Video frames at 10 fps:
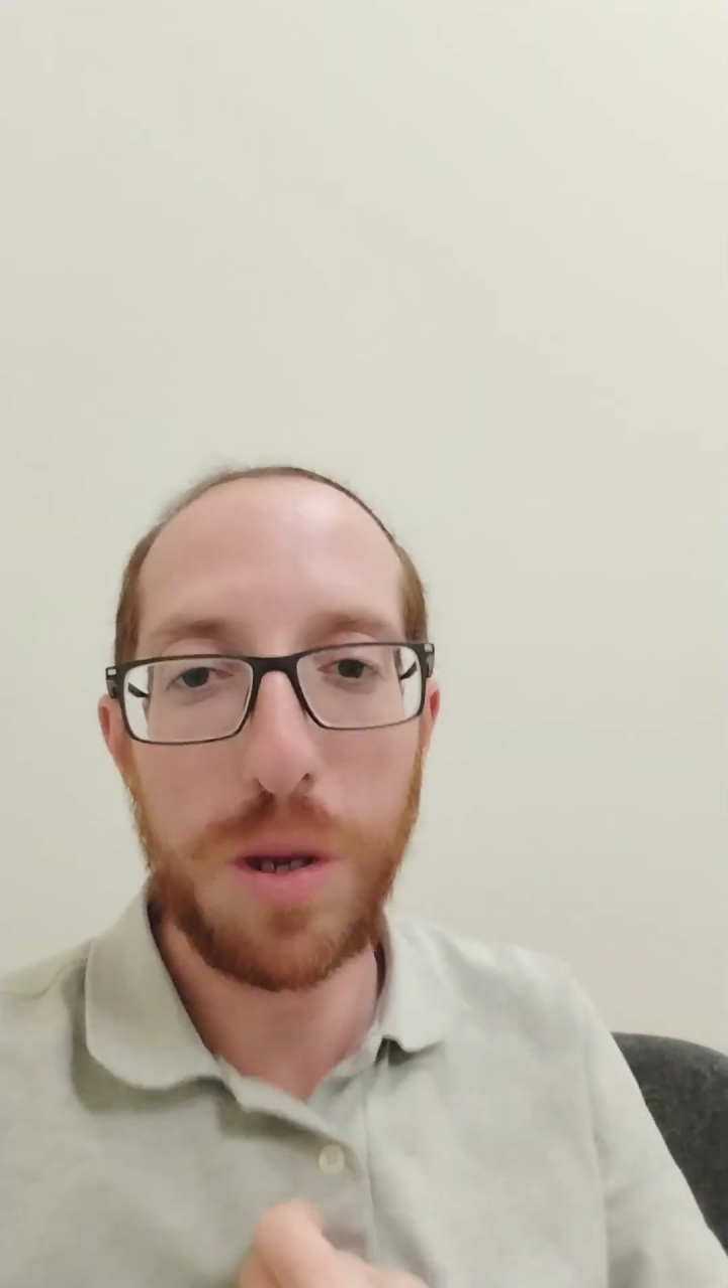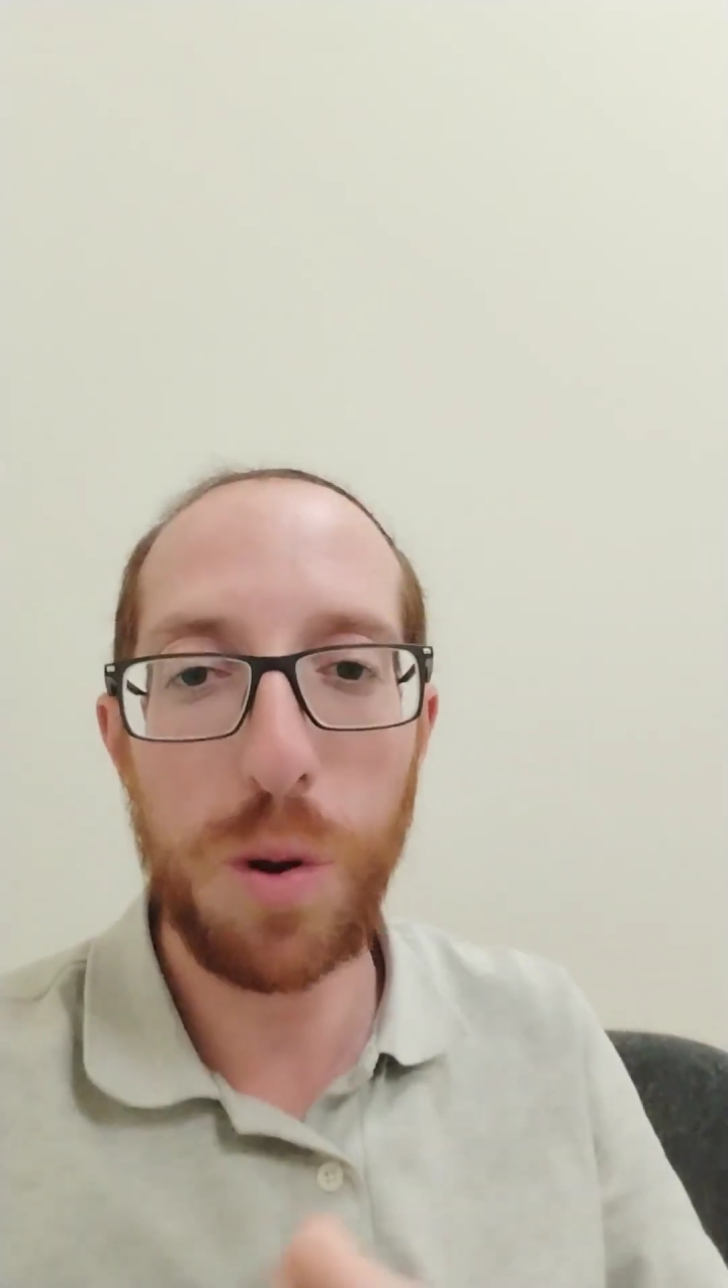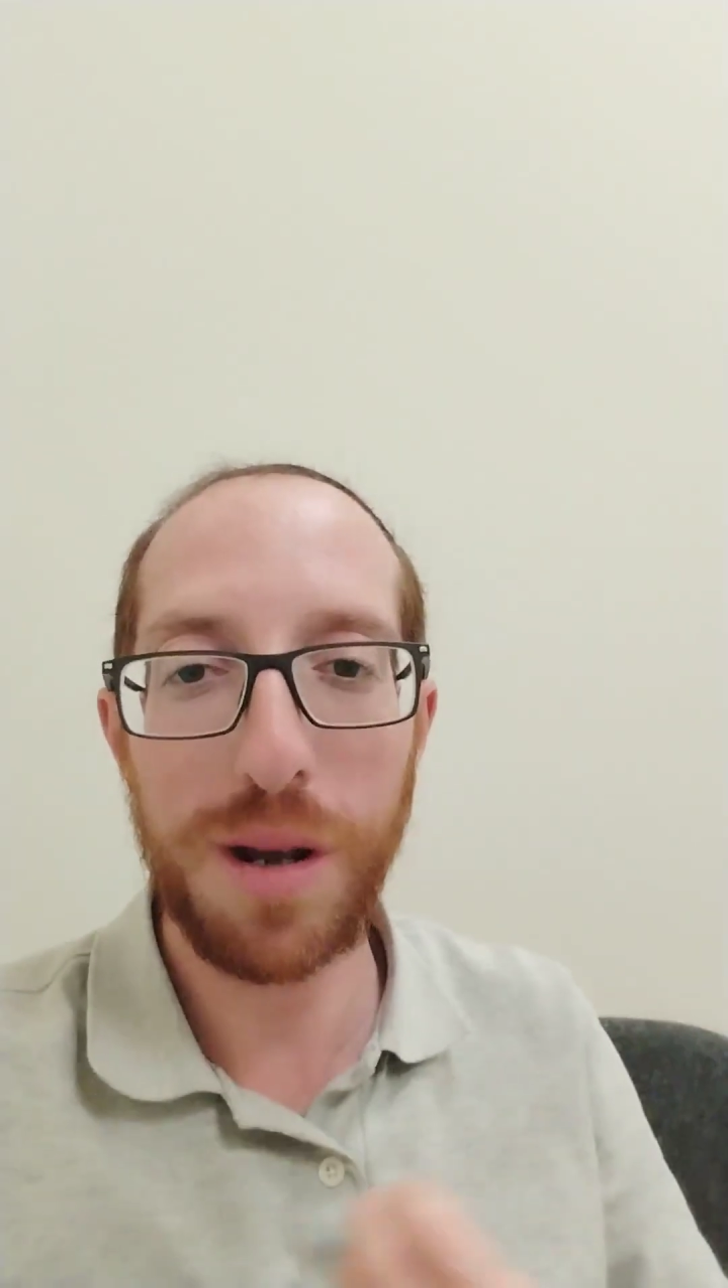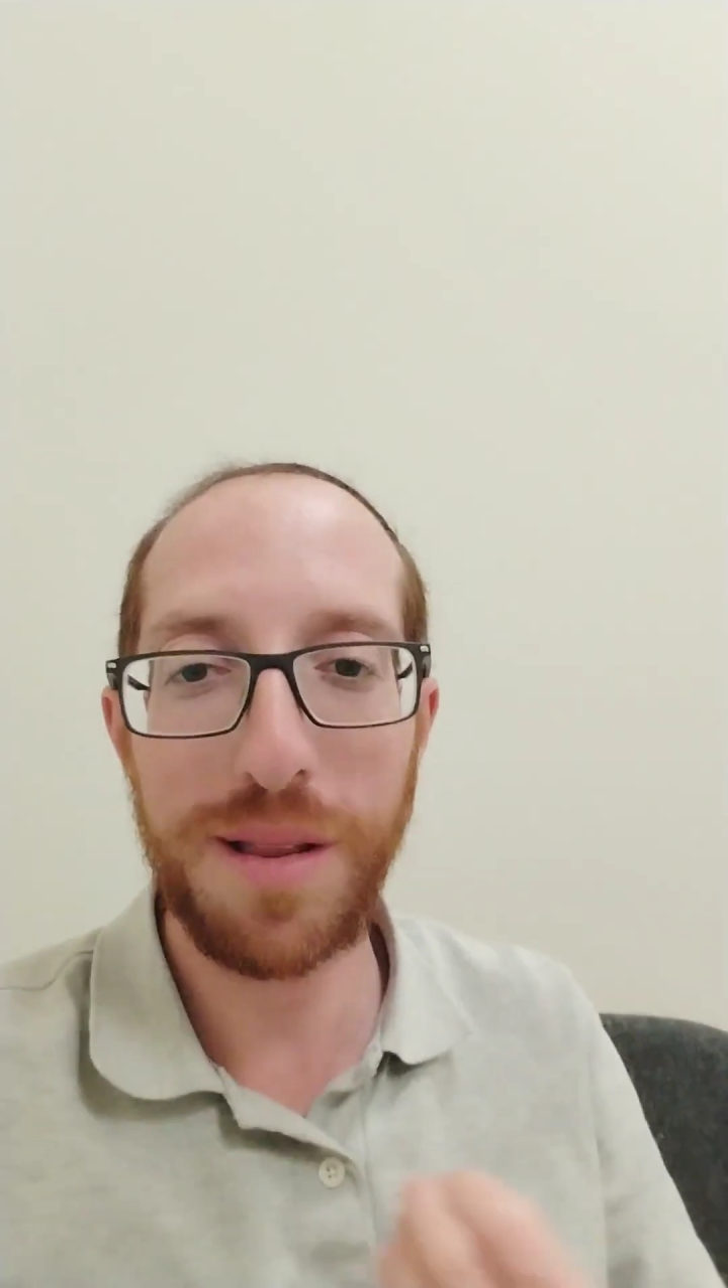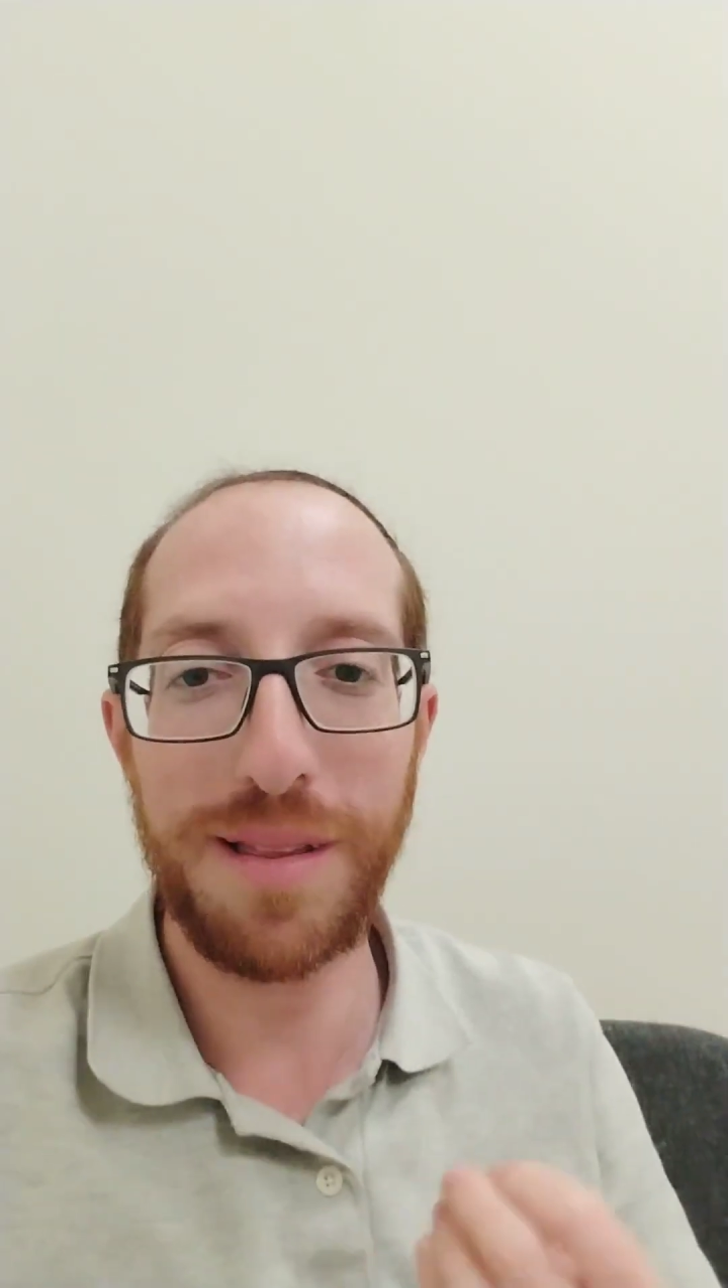
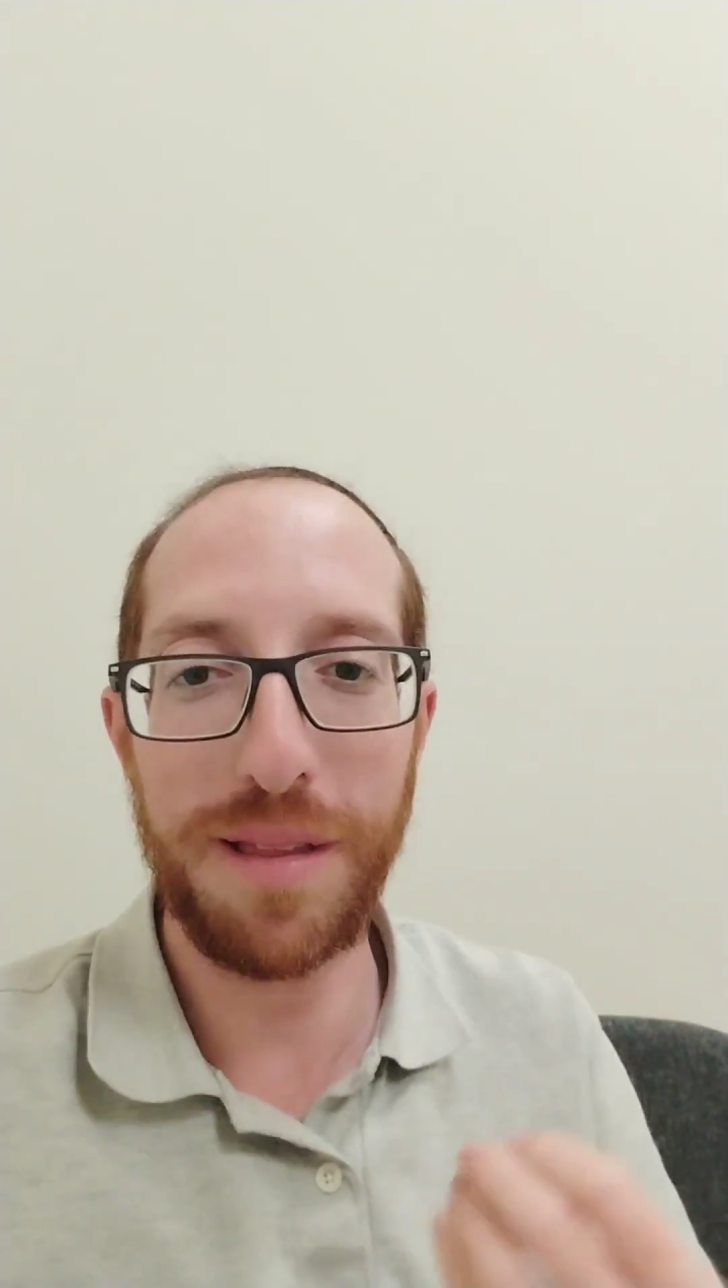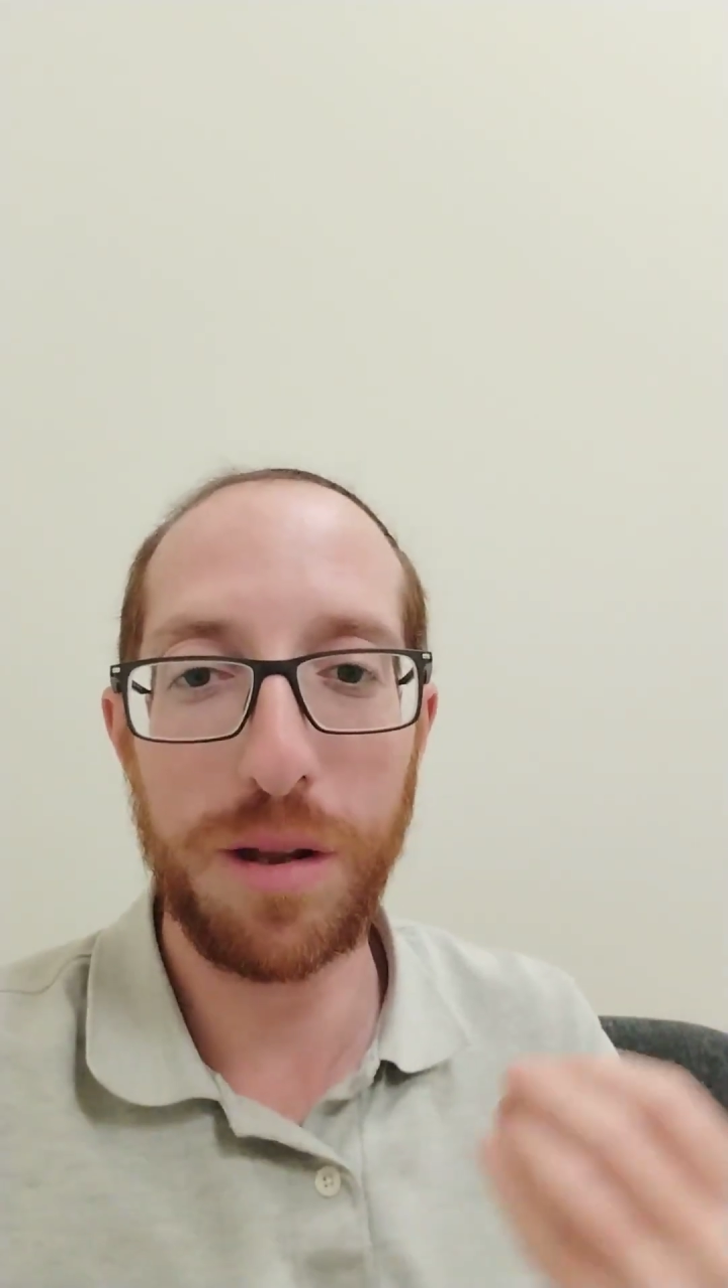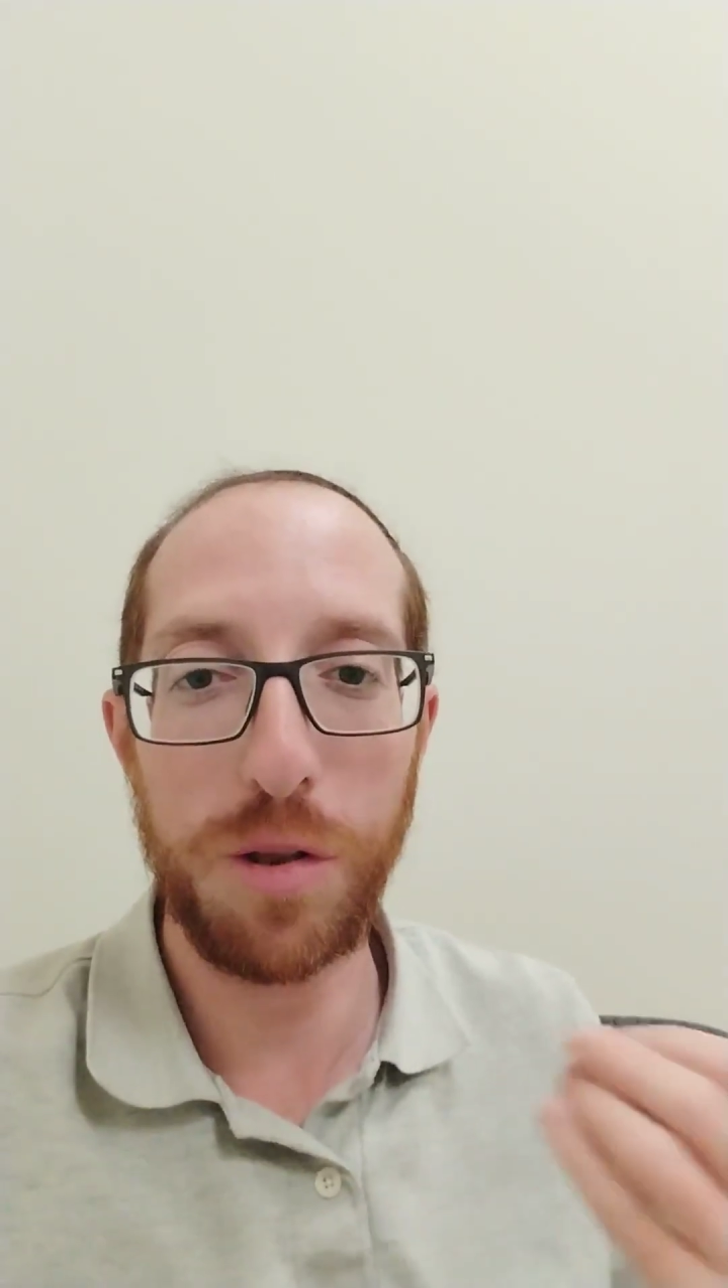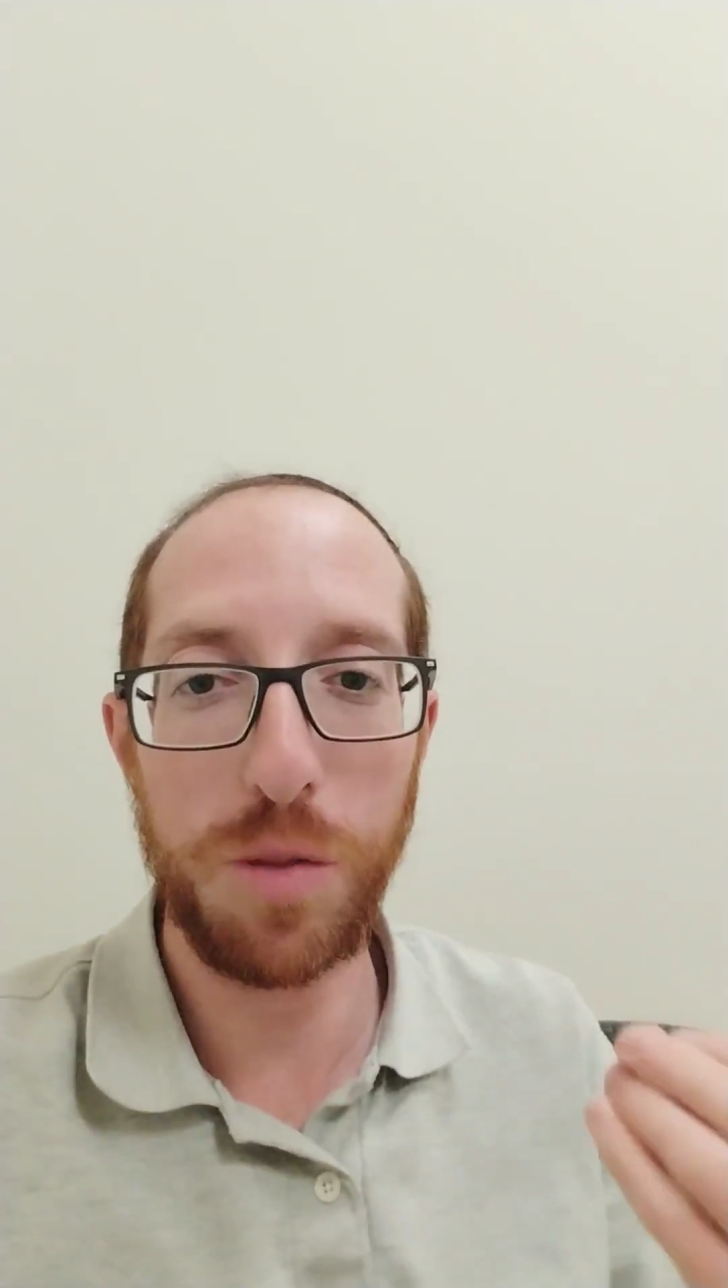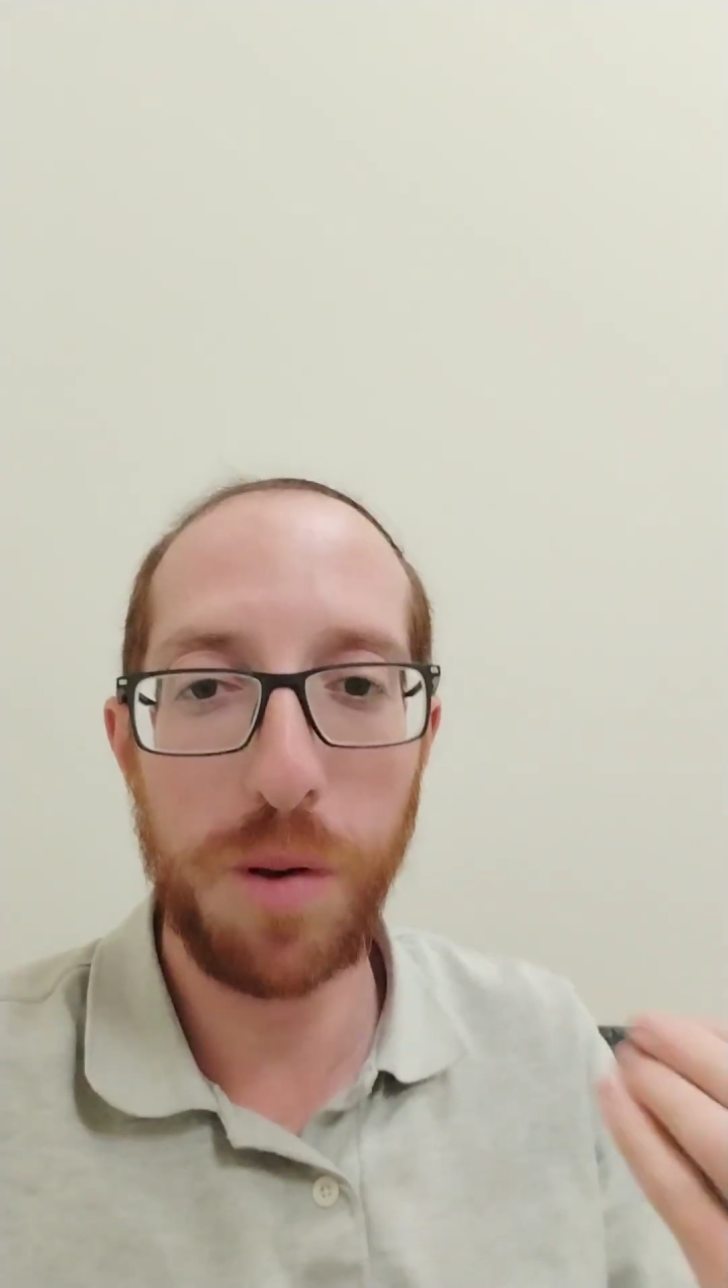qualities that the Kodesh